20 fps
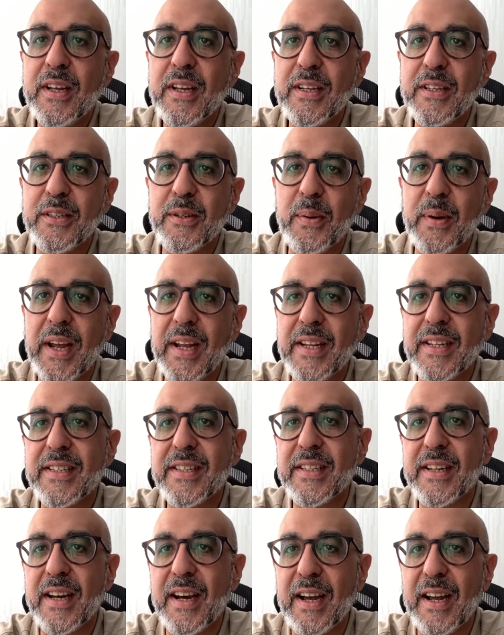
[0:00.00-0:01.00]
So
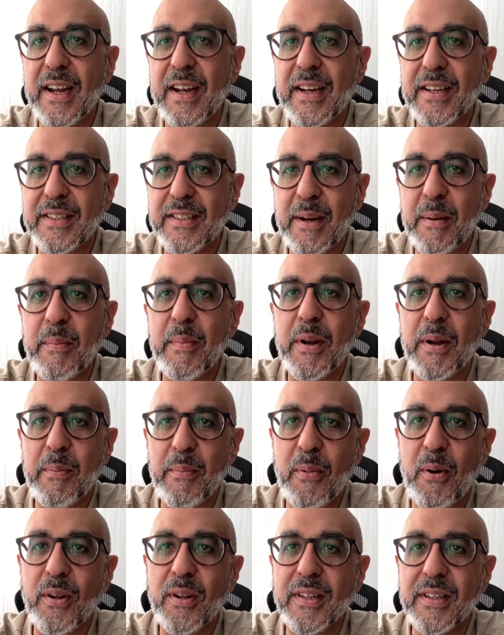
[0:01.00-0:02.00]
hence I stumbled
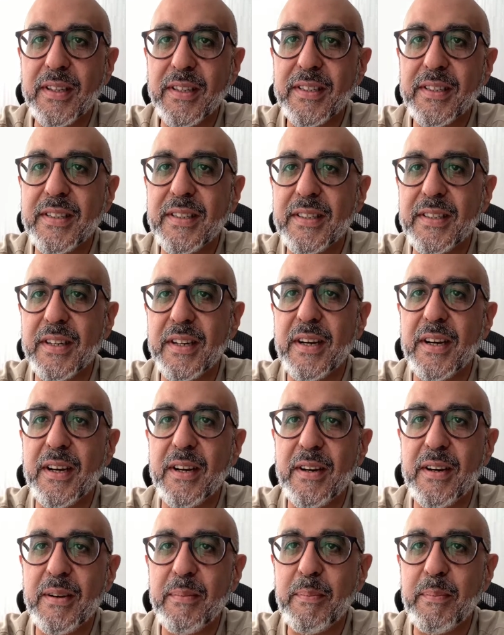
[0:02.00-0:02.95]
upon this uh,